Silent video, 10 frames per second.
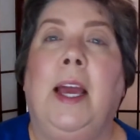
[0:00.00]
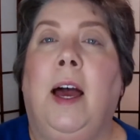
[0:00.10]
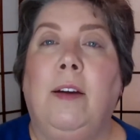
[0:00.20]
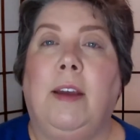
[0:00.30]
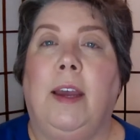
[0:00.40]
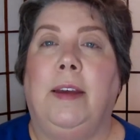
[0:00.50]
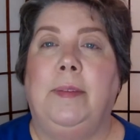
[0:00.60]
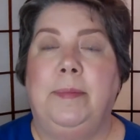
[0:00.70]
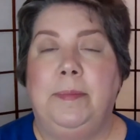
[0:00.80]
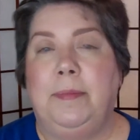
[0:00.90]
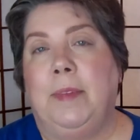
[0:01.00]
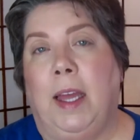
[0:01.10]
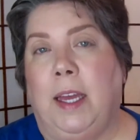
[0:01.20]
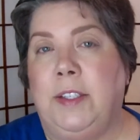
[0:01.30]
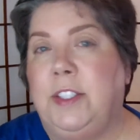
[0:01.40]
Okay.
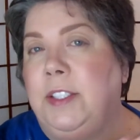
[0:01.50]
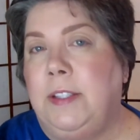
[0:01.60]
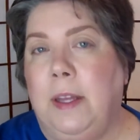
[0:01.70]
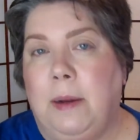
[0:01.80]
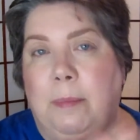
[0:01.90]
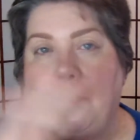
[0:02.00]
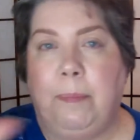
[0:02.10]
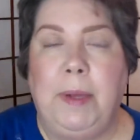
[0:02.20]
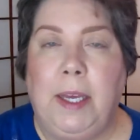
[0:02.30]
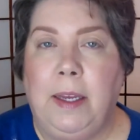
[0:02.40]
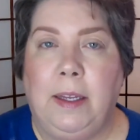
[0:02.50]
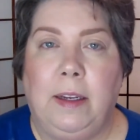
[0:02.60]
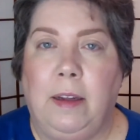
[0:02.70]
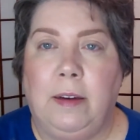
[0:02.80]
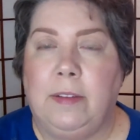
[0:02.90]
I just said a big
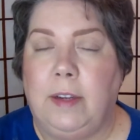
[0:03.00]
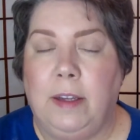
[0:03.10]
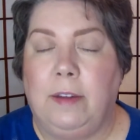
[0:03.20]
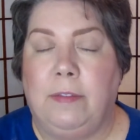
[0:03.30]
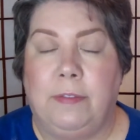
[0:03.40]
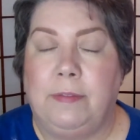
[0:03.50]
lot of stuff